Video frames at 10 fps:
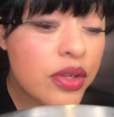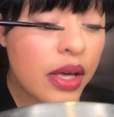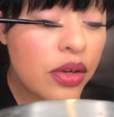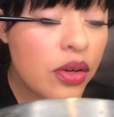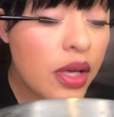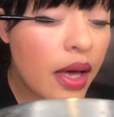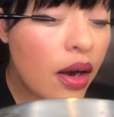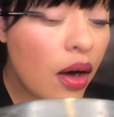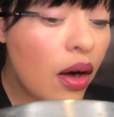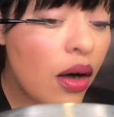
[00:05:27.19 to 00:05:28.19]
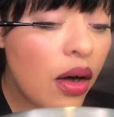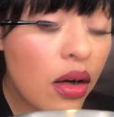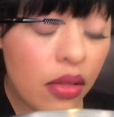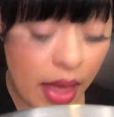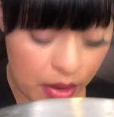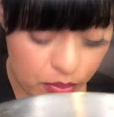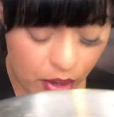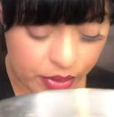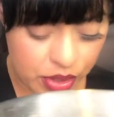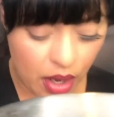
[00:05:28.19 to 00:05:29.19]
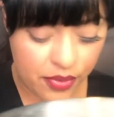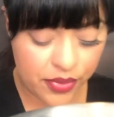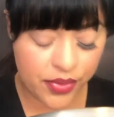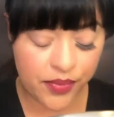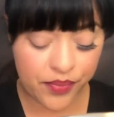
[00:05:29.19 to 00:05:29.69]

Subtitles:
that you get all that bond off.